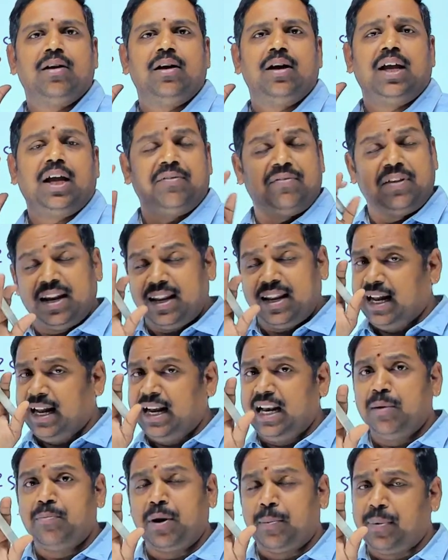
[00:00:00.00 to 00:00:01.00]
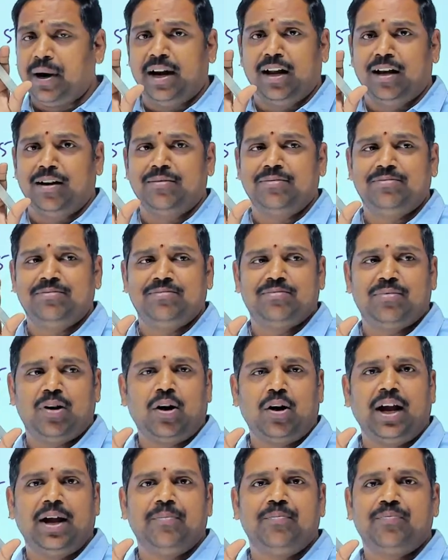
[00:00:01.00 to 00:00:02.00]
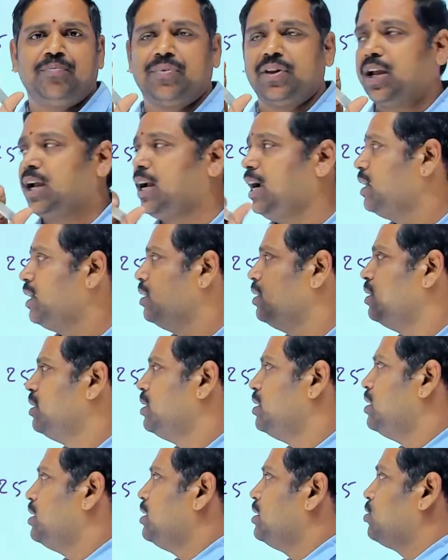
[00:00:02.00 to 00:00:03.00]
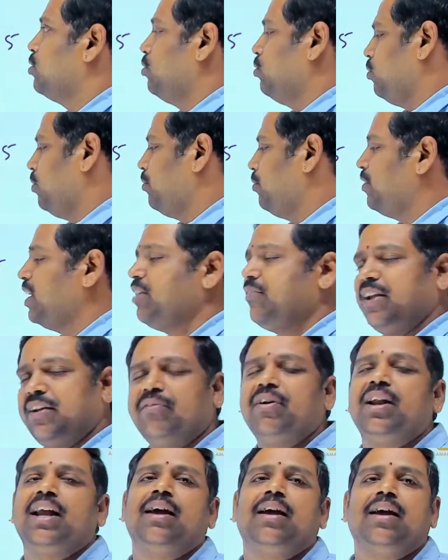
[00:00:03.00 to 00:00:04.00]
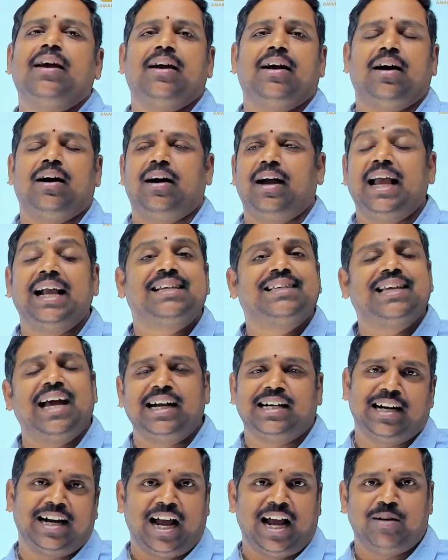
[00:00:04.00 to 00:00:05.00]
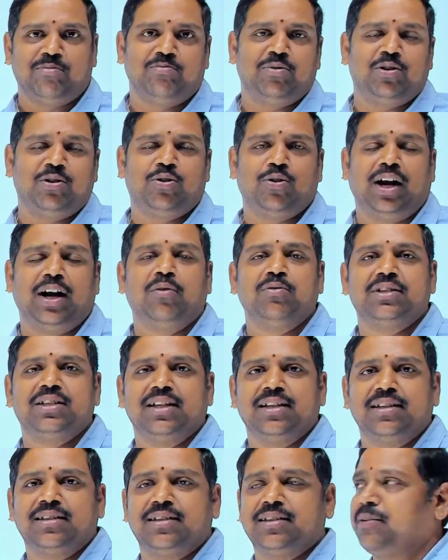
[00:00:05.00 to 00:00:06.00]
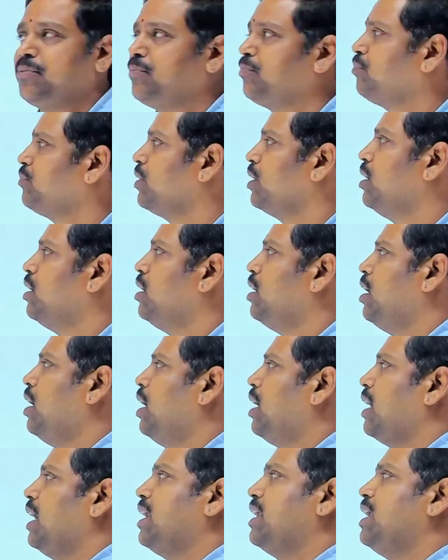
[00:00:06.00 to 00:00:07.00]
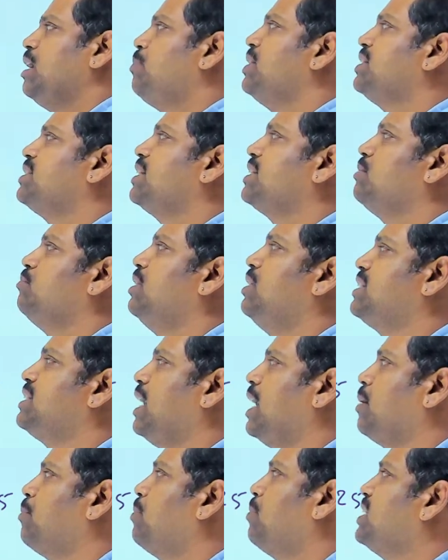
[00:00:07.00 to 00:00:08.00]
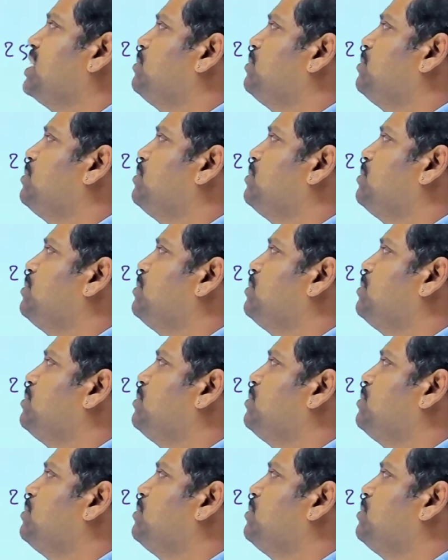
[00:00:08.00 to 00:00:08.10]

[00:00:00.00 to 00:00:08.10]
if they really prepared. Okay, good. So very excited I am to announce this. Right, replace the symbols here. Plus